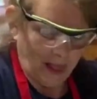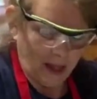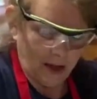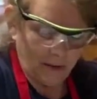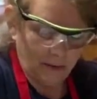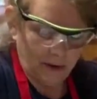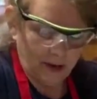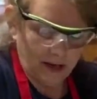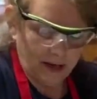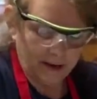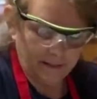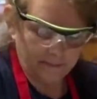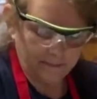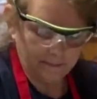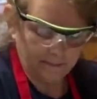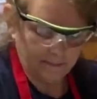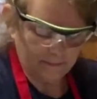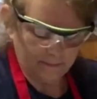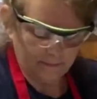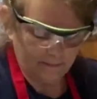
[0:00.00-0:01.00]
Okay,
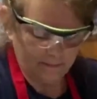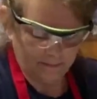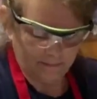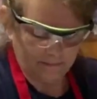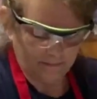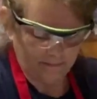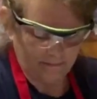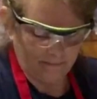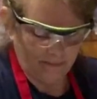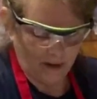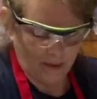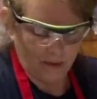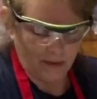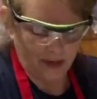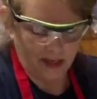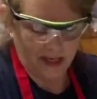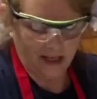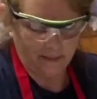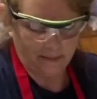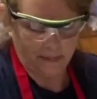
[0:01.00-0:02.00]
we'll
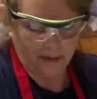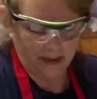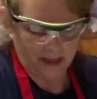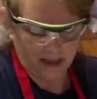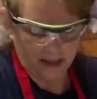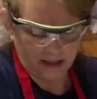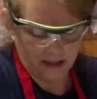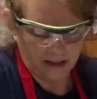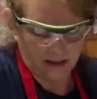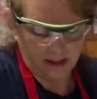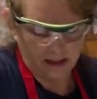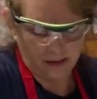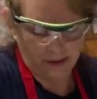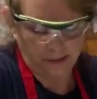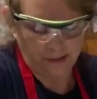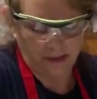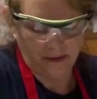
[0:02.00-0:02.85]
keep blending this,